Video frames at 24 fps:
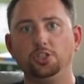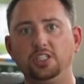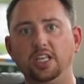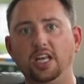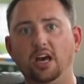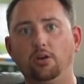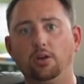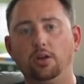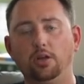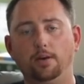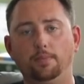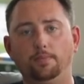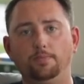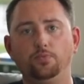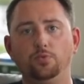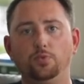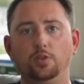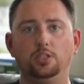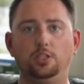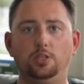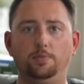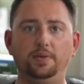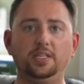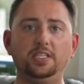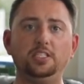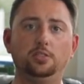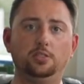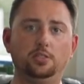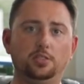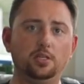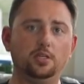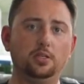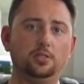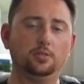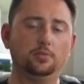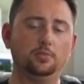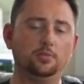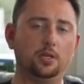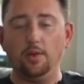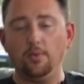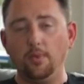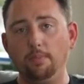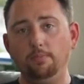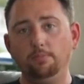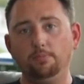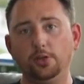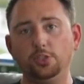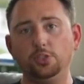selling them to businesses. Anyway, a